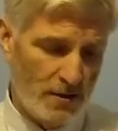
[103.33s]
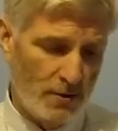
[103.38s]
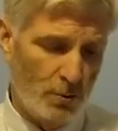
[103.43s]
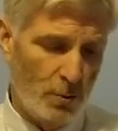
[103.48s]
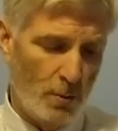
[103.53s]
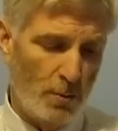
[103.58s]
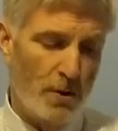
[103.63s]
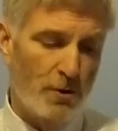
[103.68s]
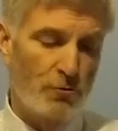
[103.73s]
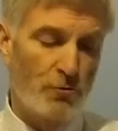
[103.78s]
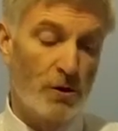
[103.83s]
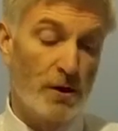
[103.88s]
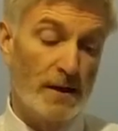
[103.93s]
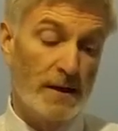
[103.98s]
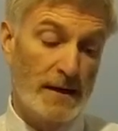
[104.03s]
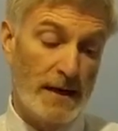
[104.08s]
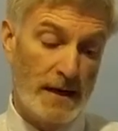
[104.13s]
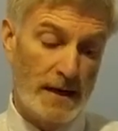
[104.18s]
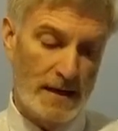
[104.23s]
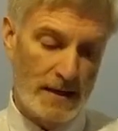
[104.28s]
What we really
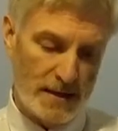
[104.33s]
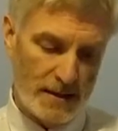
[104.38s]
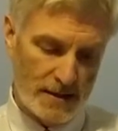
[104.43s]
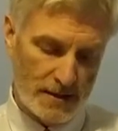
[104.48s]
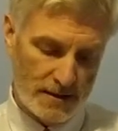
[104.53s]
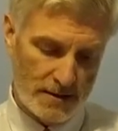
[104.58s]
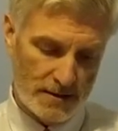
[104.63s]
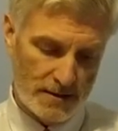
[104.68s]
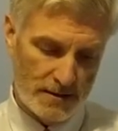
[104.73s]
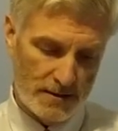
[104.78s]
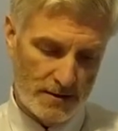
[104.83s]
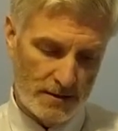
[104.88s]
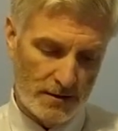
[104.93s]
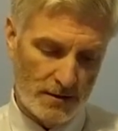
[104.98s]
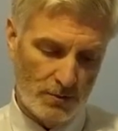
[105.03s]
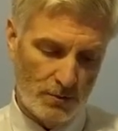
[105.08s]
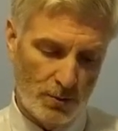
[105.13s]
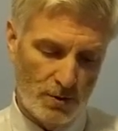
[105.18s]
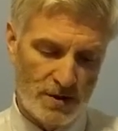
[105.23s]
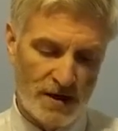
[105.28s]
needed
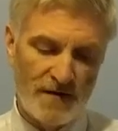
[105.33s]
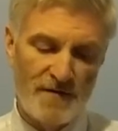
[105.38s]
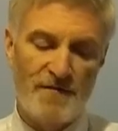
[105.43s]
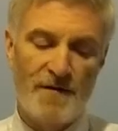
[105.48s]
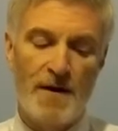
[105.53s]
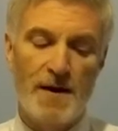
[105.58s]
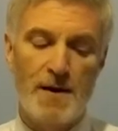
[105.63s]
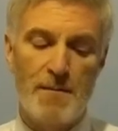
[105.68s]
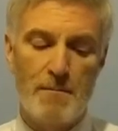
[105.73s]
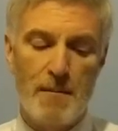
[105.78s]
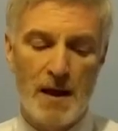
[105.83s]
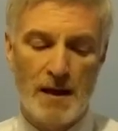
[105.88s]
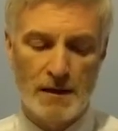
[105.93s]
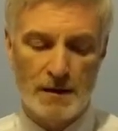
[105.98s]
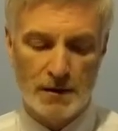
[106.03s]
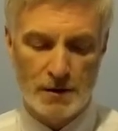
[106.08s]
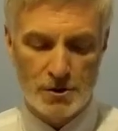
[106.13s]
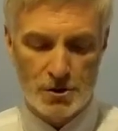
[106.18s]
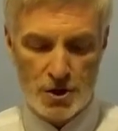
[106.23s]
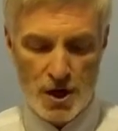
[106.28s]
was a
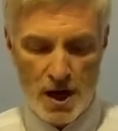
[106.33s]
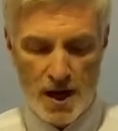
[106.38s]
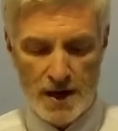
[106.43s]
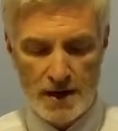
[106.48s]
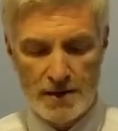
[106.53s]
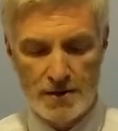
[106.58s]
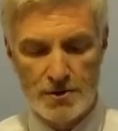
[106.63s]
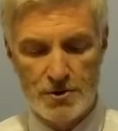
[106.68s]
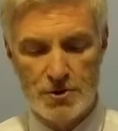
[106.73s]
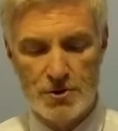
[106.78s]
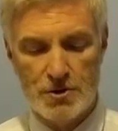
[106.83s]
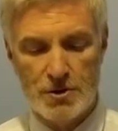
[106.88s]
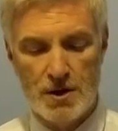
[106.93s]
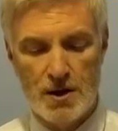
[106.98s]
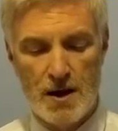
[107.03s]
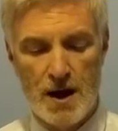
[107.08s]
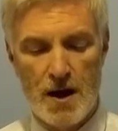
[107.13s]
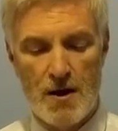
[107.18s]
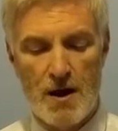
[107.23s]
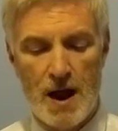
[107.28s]
fundamental change in
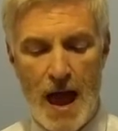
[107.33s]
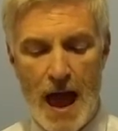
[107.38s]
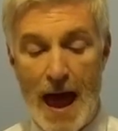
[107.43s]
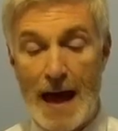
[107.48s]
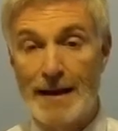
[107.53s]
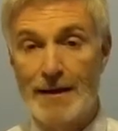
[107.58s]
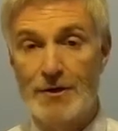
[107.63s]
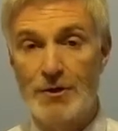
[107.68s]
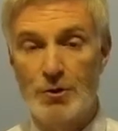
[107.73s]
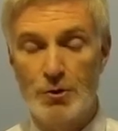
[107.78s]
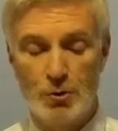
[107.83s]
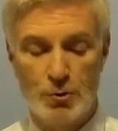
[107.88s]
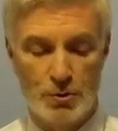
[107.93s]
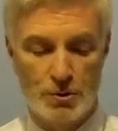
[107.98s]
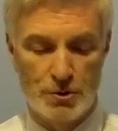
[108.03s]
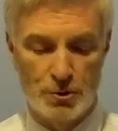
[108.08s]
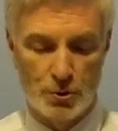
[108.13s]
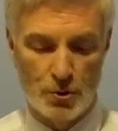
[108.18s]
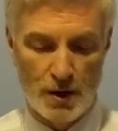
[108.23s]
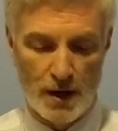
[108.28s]
our attitude
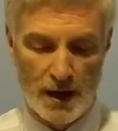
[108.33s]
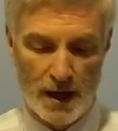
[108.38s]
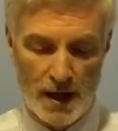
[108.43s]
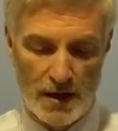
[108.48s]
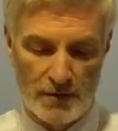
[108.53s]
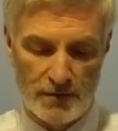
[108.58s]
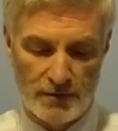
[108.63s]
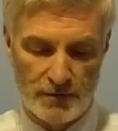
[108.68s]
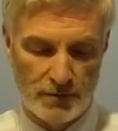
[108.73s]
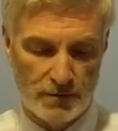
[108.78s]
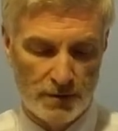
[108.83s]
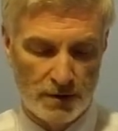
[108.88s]
toward life.